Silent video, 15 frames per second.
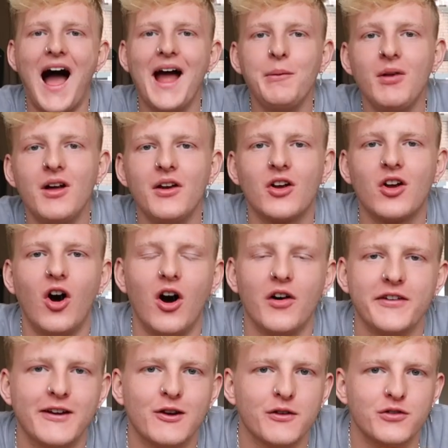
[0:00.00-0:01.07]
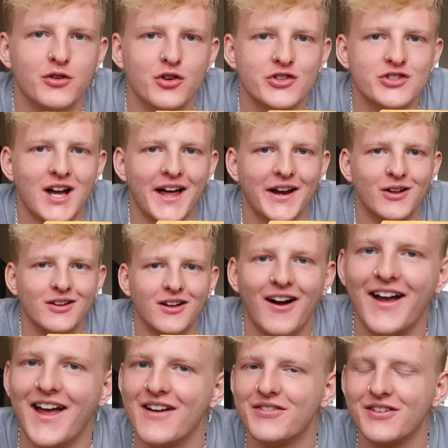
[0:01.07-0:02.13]
I'm not a coffee review channel,
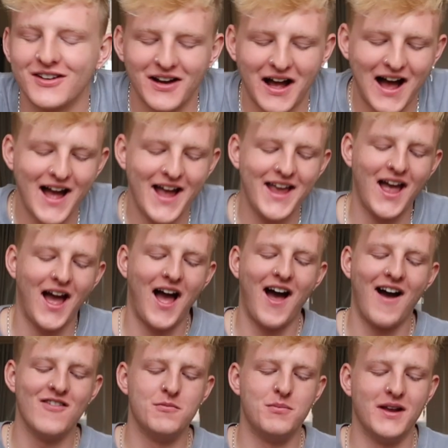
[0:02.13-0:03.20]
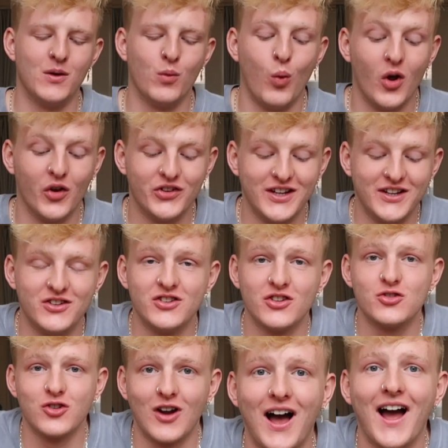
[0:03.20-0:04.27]
however, I have been wanting to
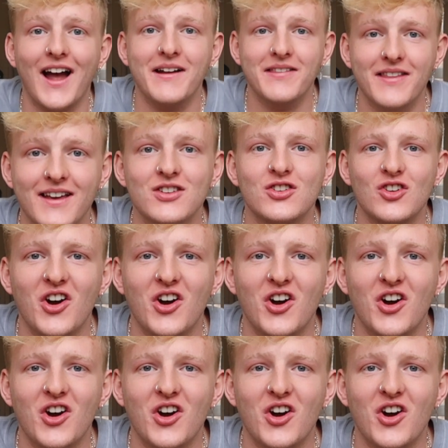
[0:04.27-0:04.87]
try this